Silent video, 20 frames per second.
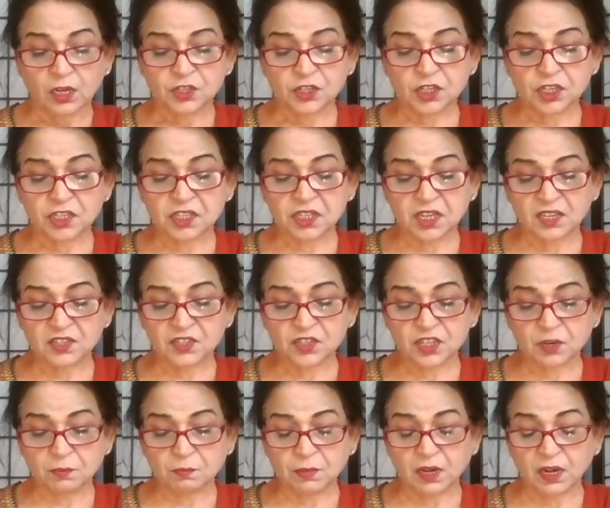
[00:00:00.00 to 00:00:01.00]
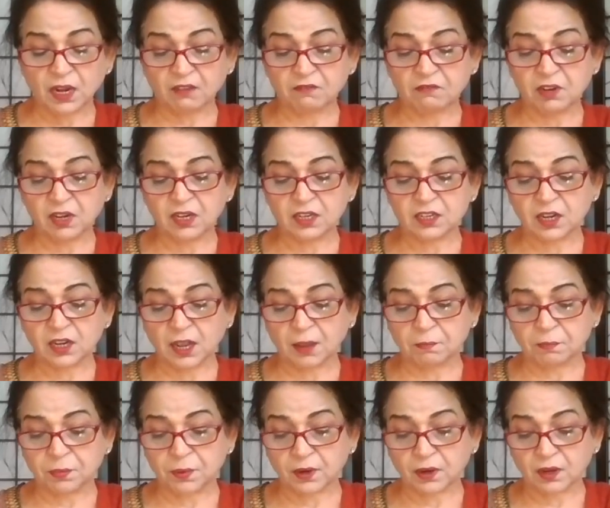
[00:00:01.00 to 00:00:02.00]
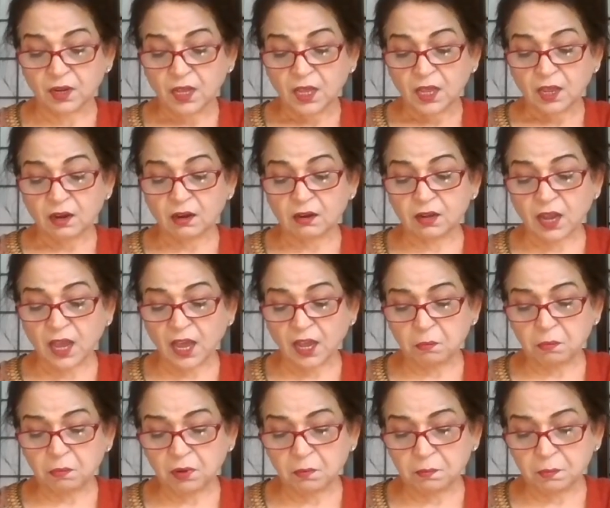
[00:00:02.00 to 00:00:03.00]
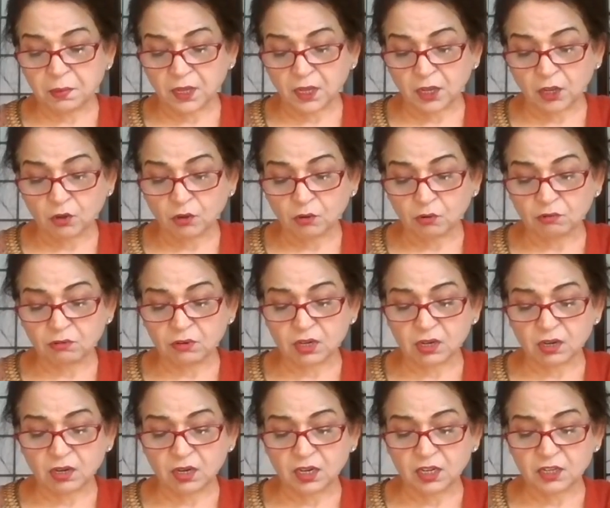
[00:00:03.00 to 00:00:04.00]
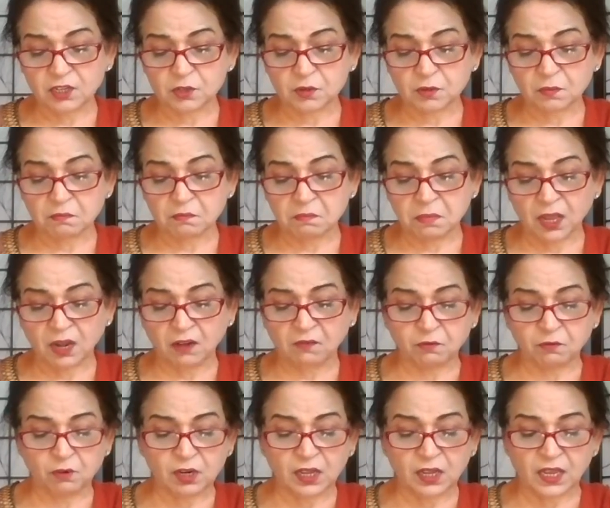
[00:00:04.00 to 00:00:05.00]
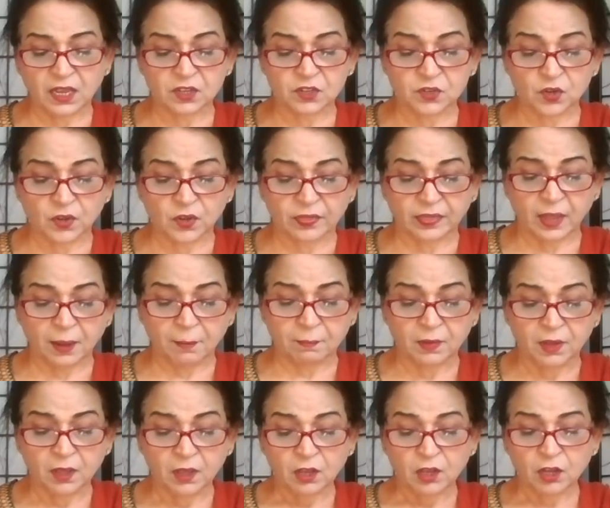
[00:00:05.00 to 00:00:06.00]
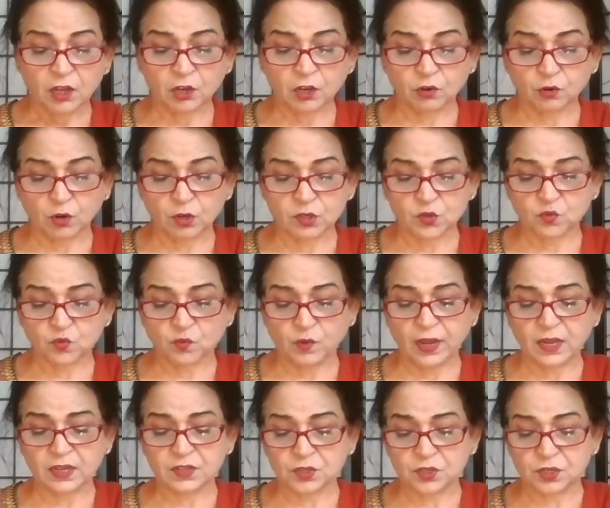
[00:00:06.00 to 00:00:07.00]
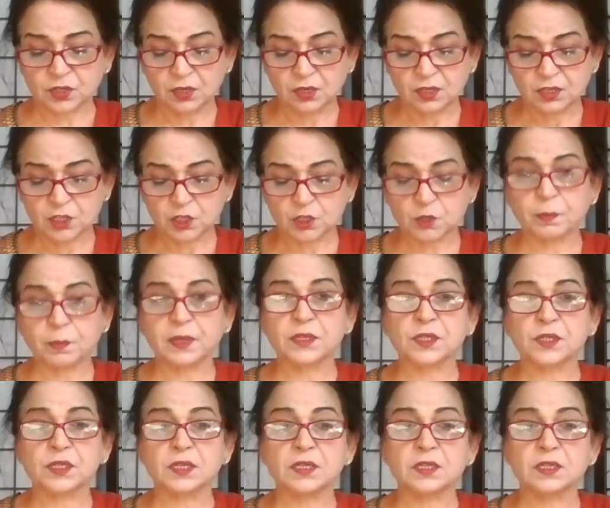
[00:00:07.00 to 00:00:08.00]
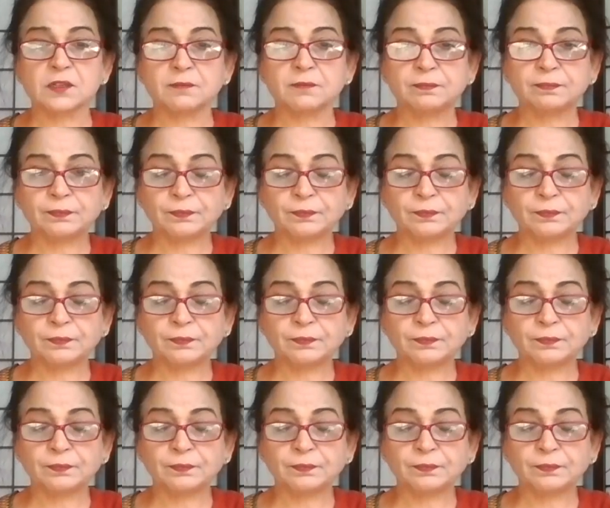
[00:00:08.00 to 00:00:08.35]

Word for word: She sensed a malevolent emperor, a terrible being who turned his baleful gaze on them across vast spaces.